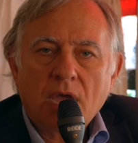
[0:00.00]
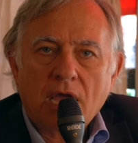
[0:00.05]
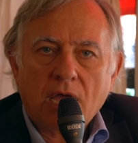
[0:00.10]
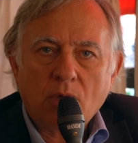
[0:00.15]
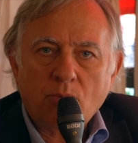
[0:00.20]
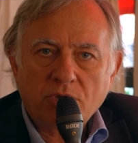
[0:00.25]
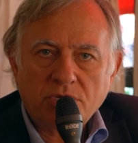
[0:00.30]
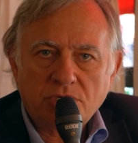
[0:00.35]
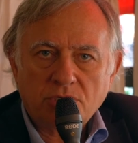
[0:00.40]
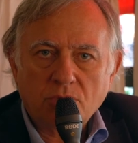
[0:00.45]

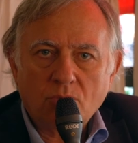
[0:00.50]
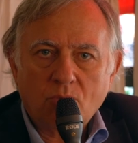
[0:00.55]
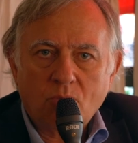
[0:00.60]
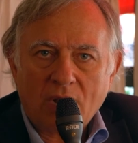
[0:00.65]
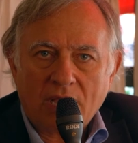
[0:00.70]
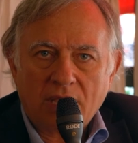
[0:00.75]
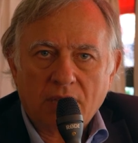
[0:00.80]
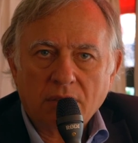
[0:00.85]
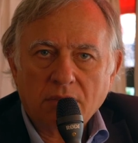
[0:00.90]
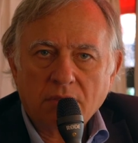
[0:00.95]
I wish you
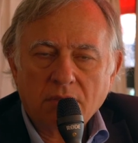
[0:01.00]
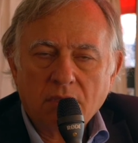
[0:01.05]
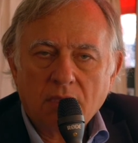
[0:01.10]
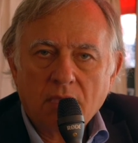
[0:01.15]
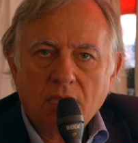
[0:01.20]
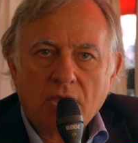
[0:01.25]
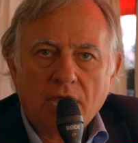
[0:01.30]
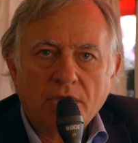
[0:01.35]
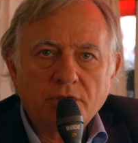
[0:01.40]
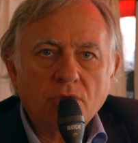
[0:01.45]
well,
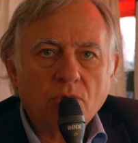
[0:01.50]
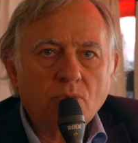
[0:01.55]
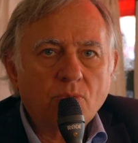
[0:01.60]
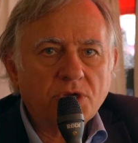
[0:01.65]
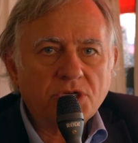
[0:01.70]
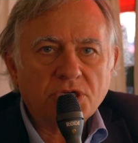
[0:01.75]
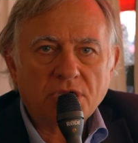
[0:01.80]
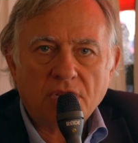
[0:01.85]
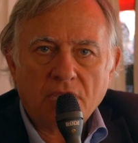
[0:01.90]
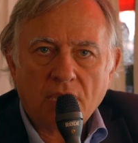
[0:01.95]
I don't
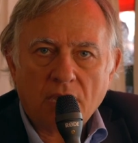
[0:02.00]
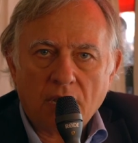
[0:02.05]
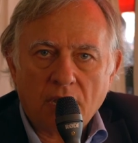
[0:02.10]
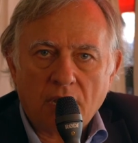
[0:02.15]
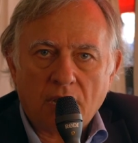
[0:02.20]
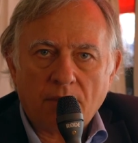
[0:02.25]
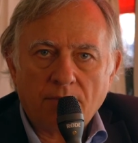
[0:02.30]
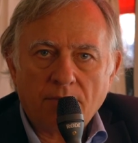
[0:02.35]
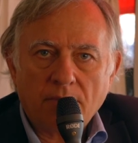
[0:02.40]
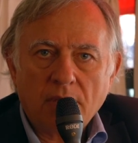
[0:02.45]
wish any
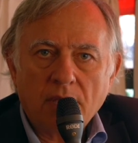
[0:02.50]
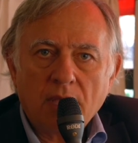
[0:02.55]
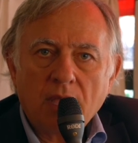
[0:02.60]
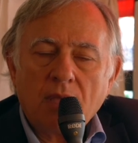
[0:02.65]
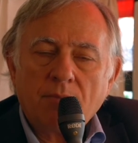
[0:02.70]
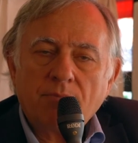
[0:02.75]
harm,